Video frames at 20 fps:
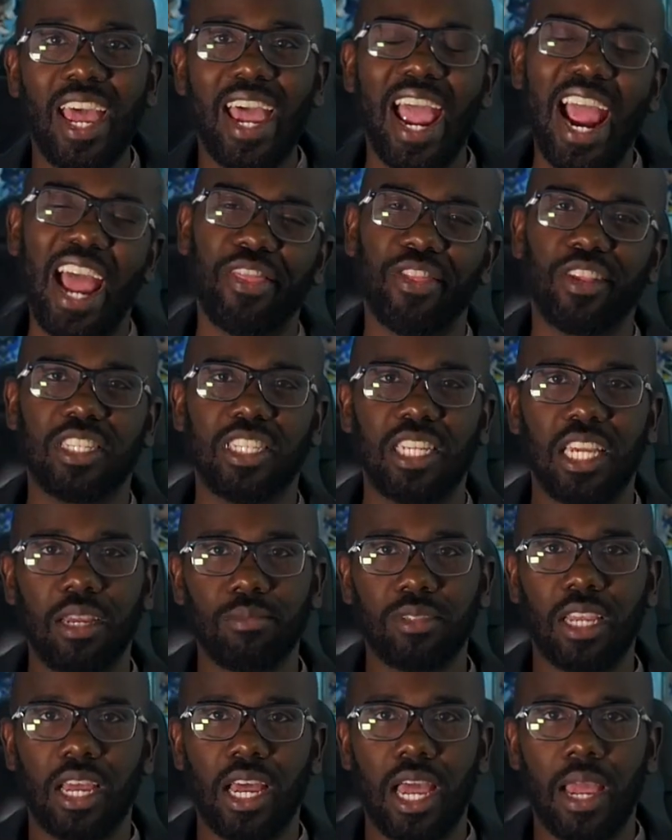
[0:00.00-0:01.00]
at the same
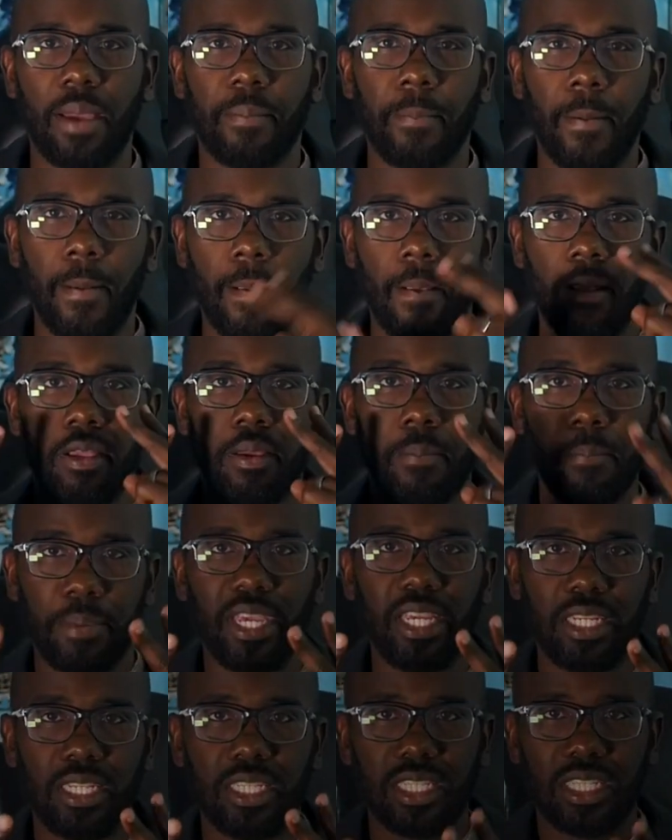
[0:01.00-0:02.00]
time.
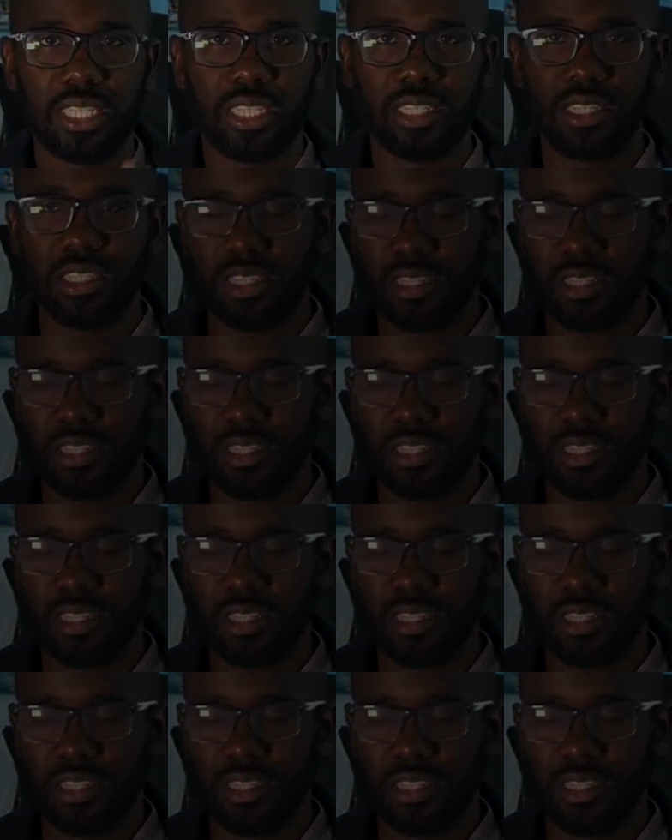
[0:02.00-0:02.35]
Peace.